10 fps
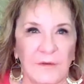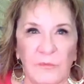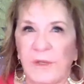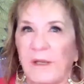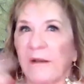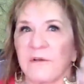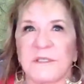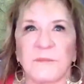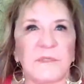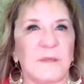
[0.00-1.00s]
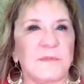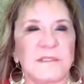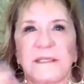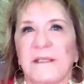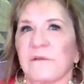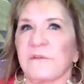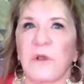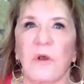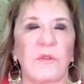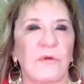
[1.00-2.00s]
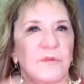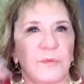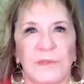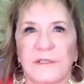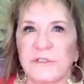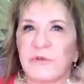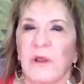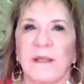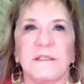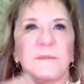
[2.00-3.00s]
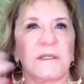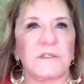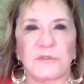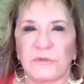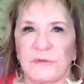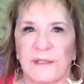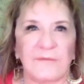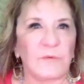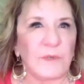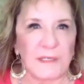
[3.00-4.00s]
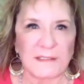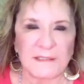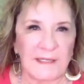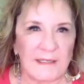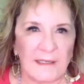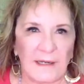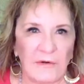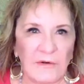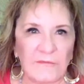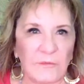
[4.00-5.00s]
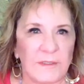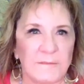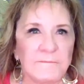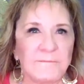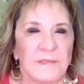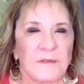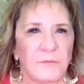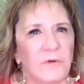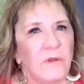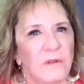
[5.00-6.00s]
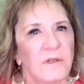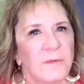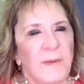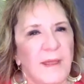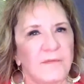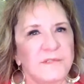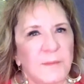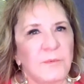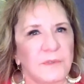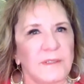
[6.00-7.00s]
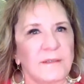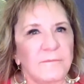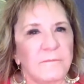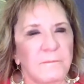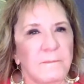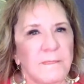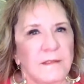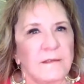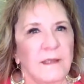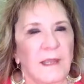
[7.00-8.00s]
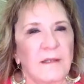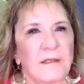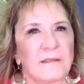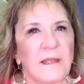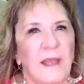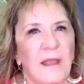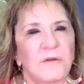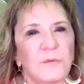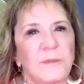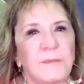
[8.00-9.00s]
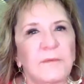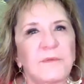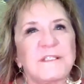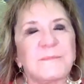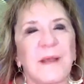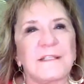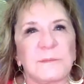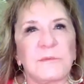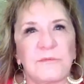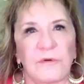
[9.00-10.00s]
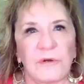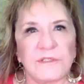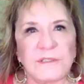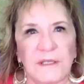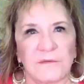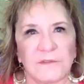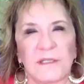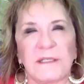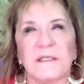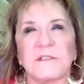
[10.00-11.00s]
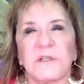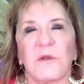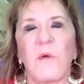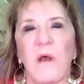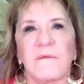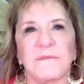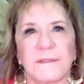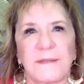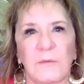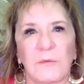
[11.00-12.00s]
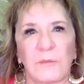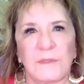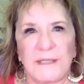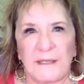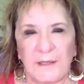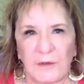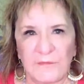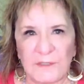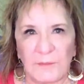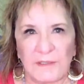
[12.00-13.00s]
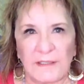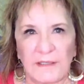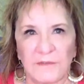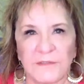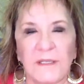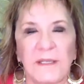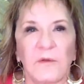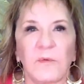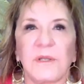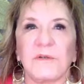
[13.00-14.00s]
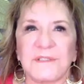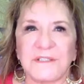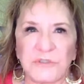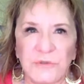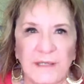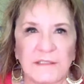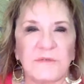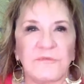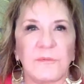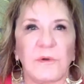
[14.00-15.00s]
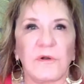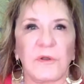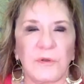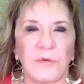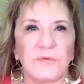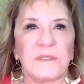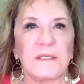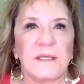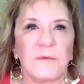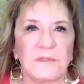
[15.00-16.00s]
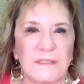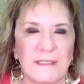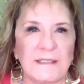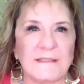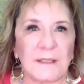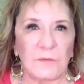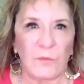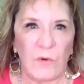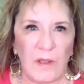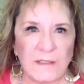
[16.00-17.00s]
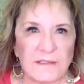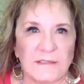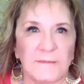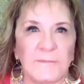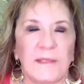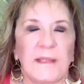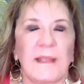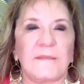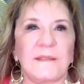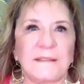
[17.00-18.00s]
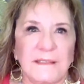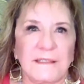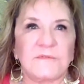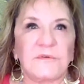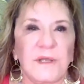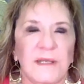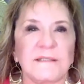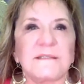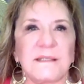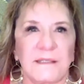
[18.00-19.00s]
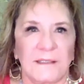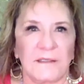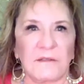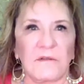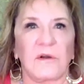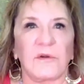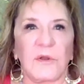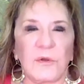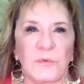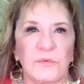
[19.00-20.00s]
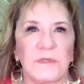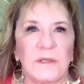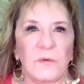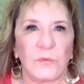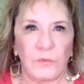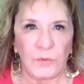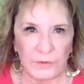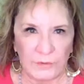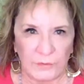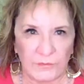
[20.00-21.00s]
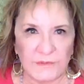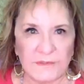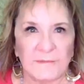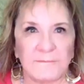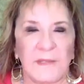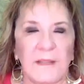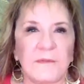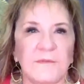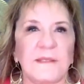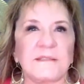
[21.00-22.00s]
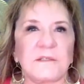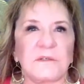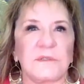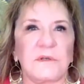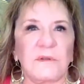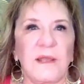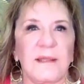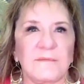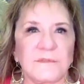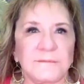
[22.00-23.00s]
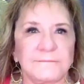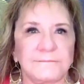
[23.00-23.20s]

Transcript: We are sometimes as healers all over the place trying to make sure that everyone gets taken care of when we're all on a path separately. And how do we be responsible for ourselves? It is so often that when we take care of somebody else, we are distracted from our own needs and wants and the needs for us to heal our own wounds and the things that are in our lives.